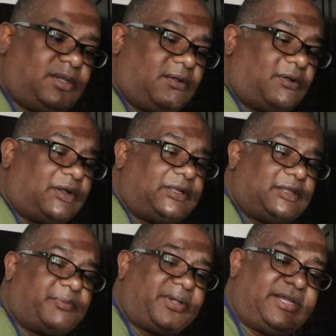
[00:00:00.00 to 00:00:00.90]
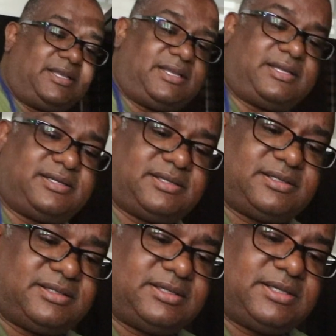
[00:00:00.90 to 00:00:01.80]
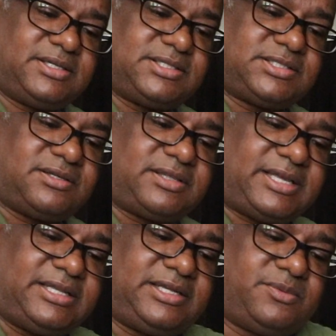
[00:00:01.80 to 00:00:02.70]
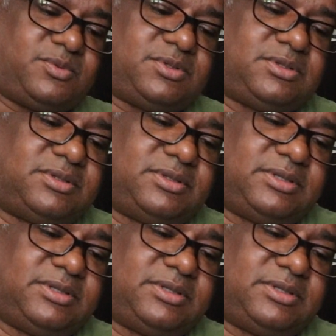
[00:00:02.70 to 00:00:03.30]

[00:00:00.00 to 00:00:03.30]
on the bread so that it will